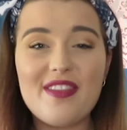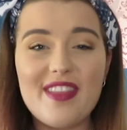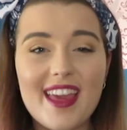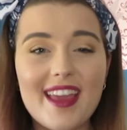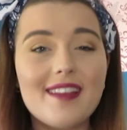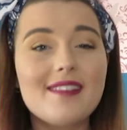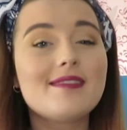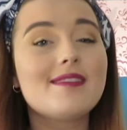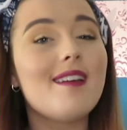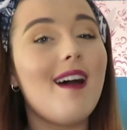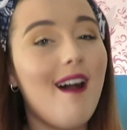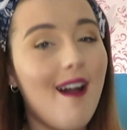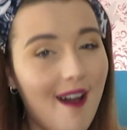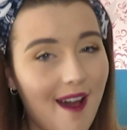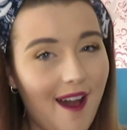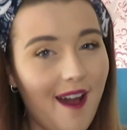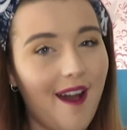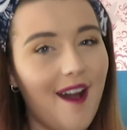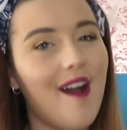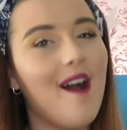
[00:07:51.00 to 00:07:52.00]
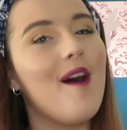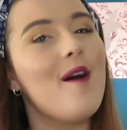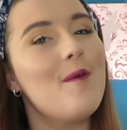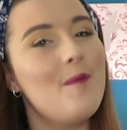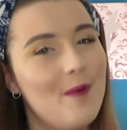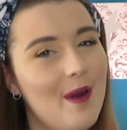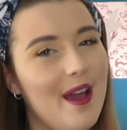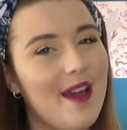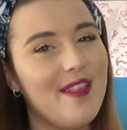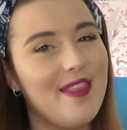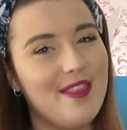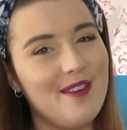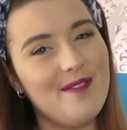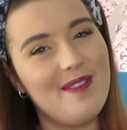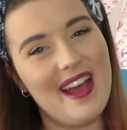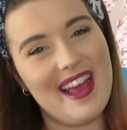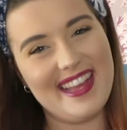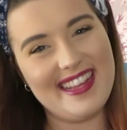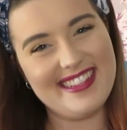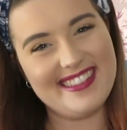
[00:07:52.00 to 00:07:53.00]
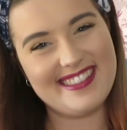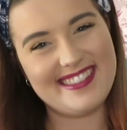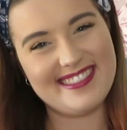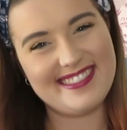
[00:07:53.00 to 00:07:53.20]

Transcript: things are worth the wait.